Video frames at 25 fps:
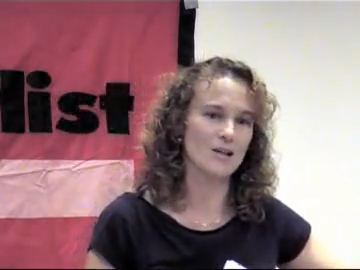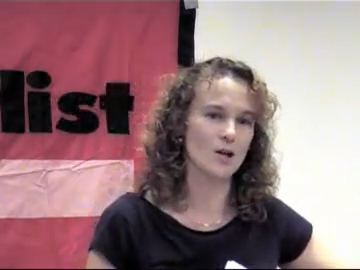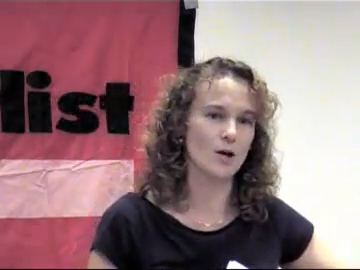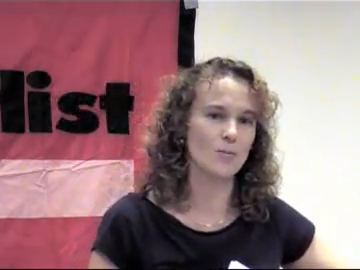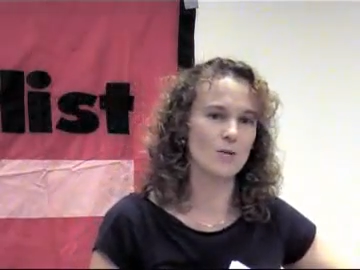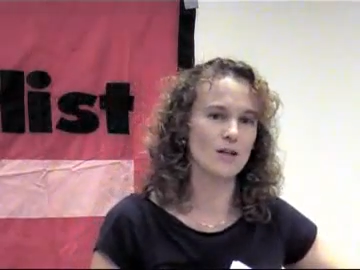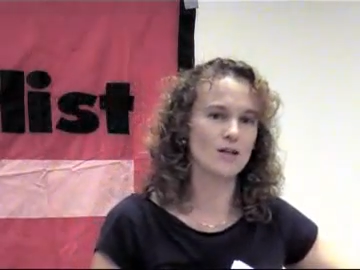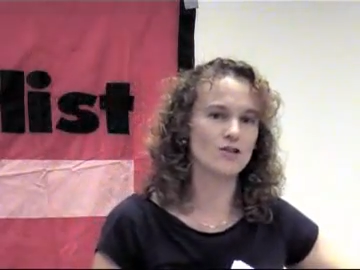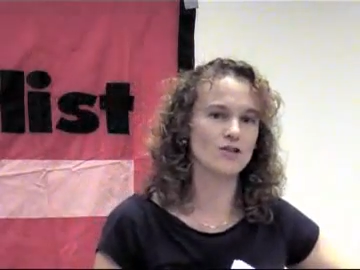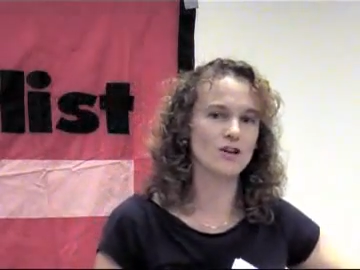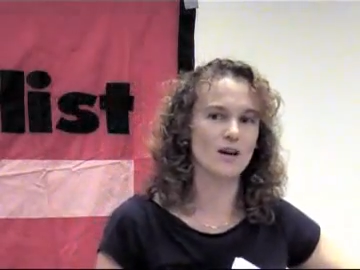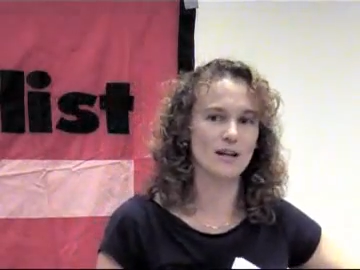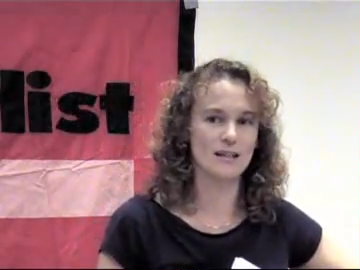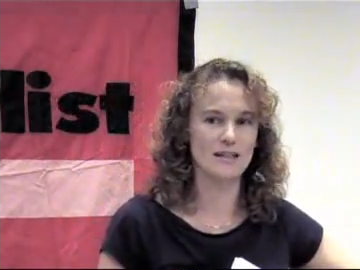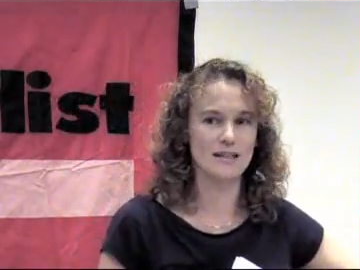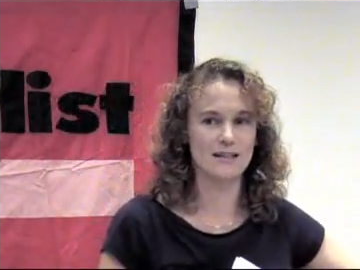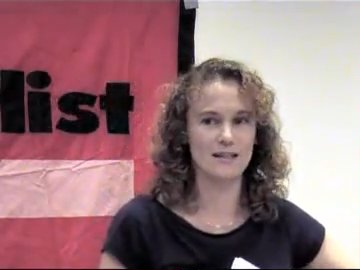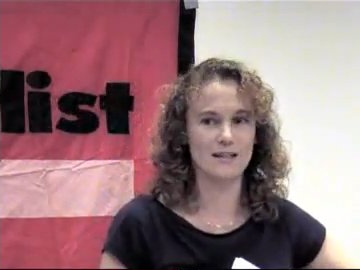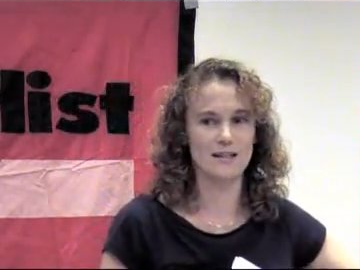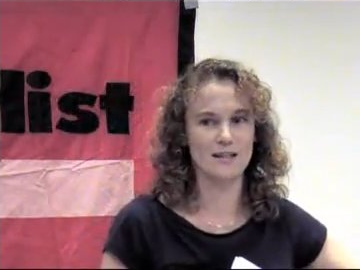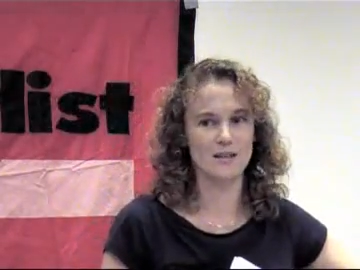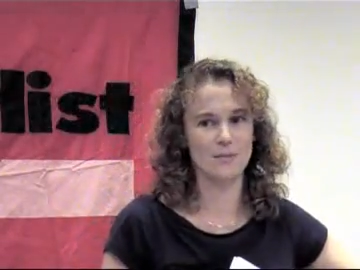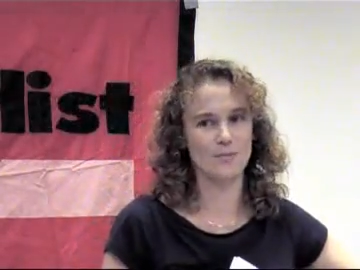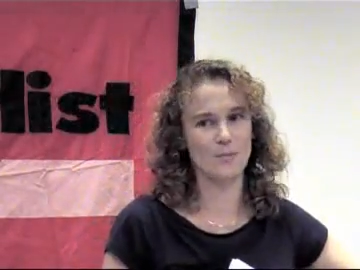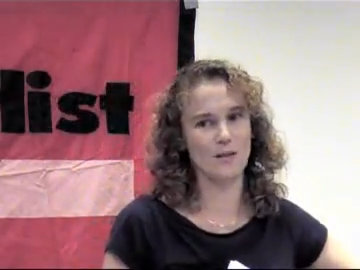economic
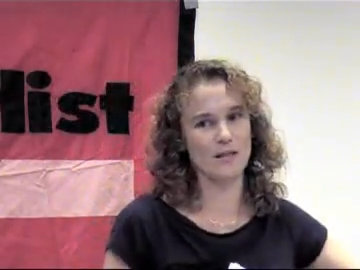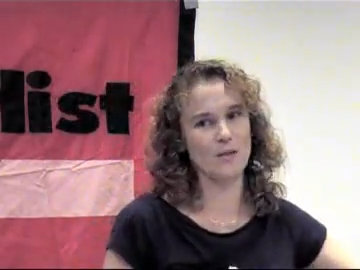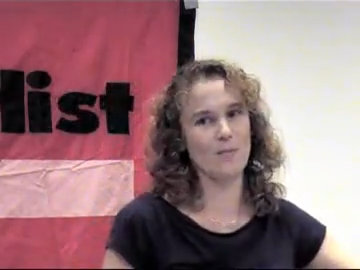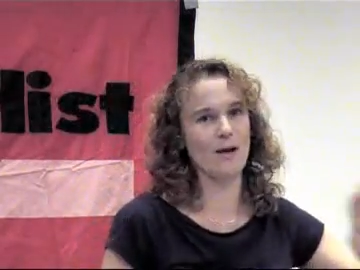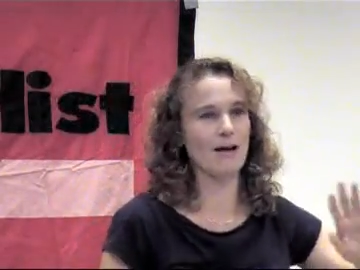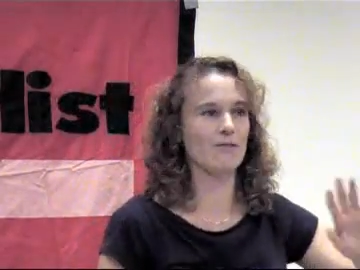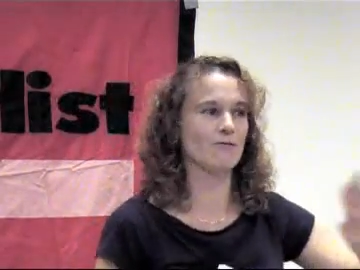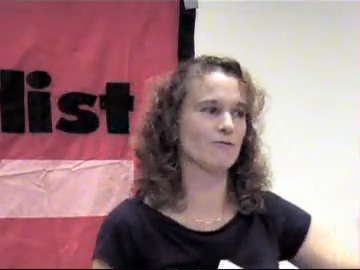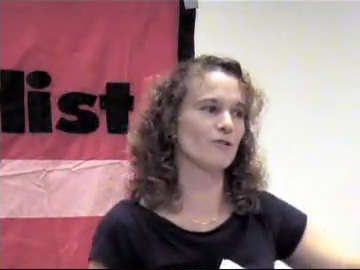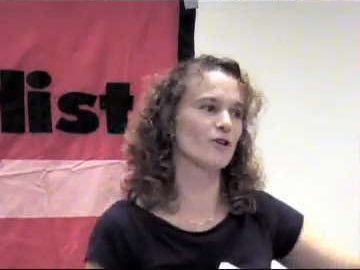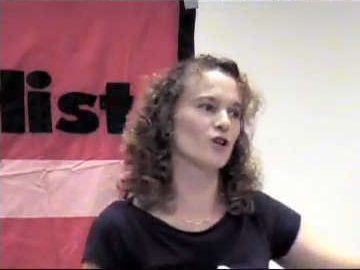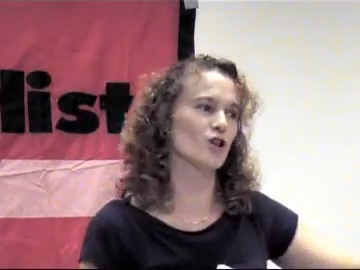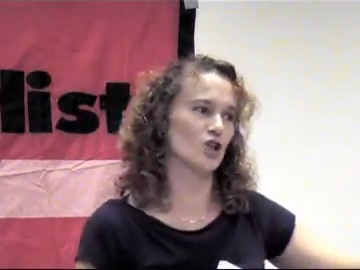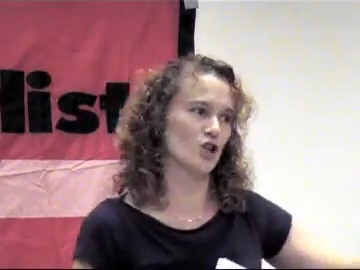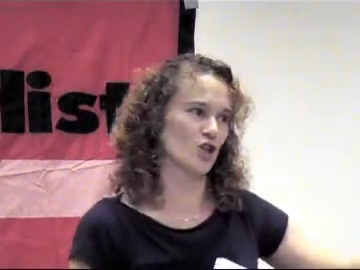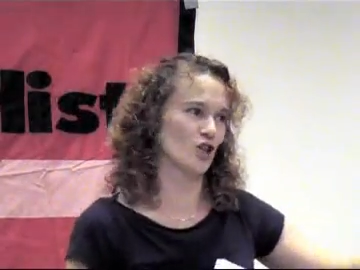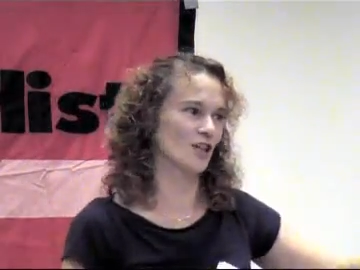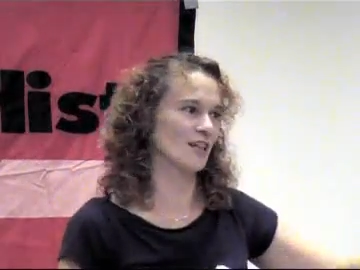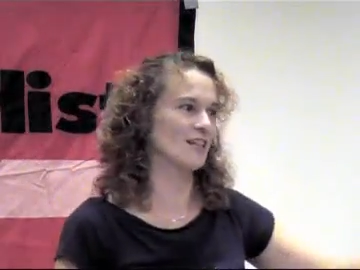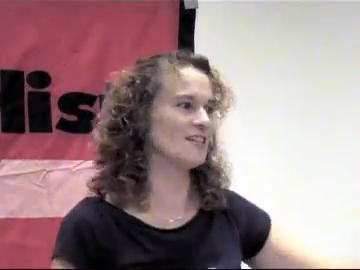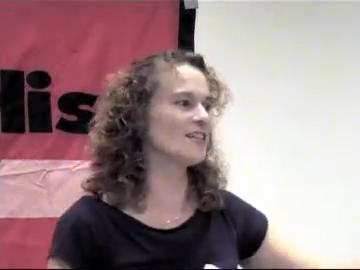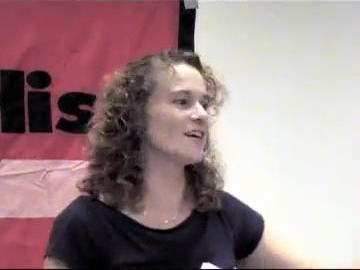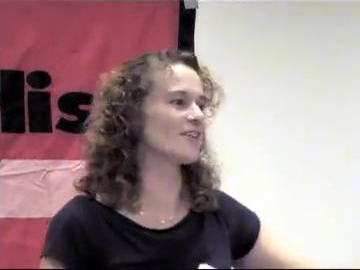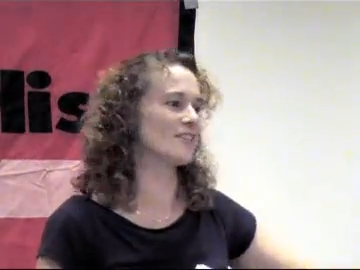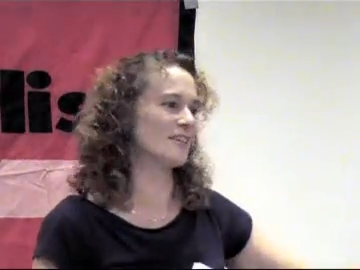crisis, but about
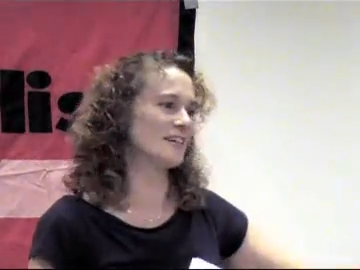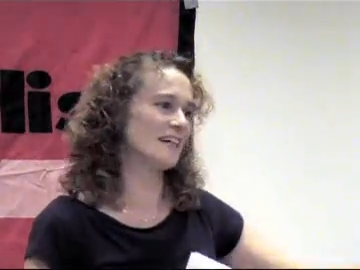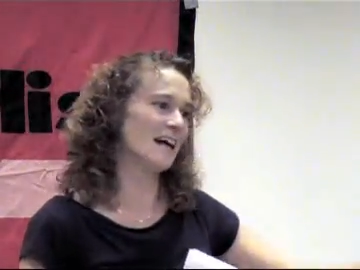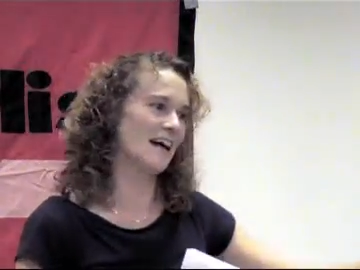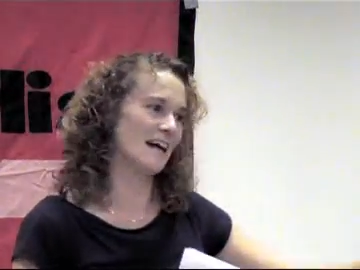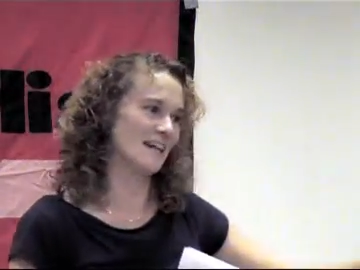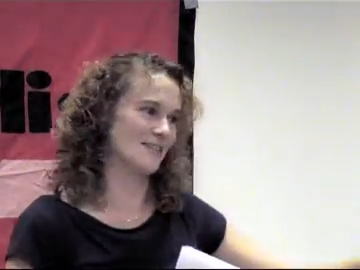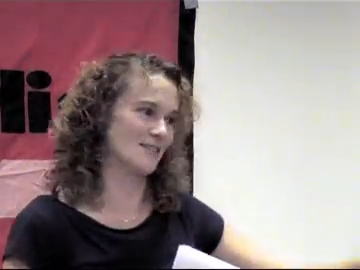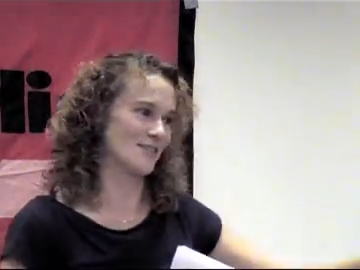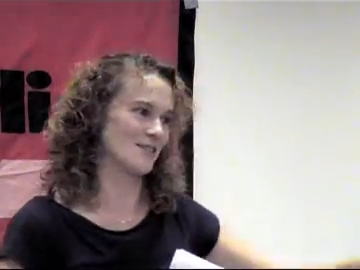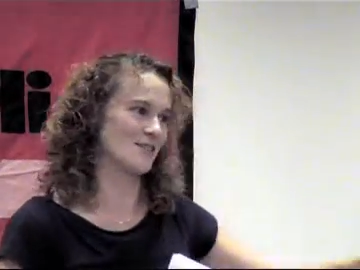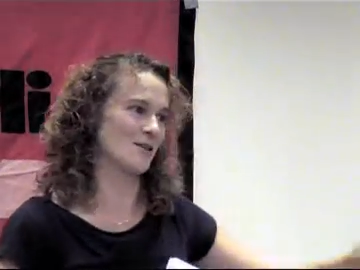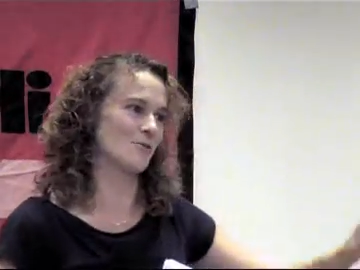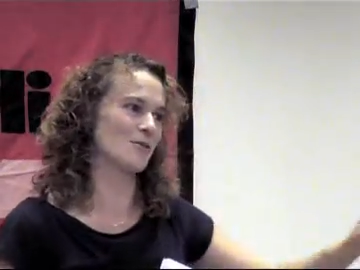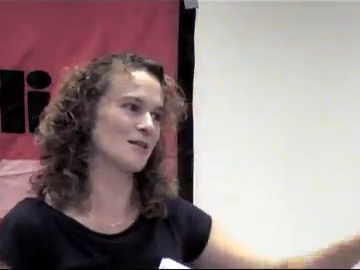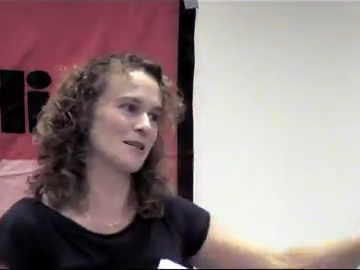virtually nothing else.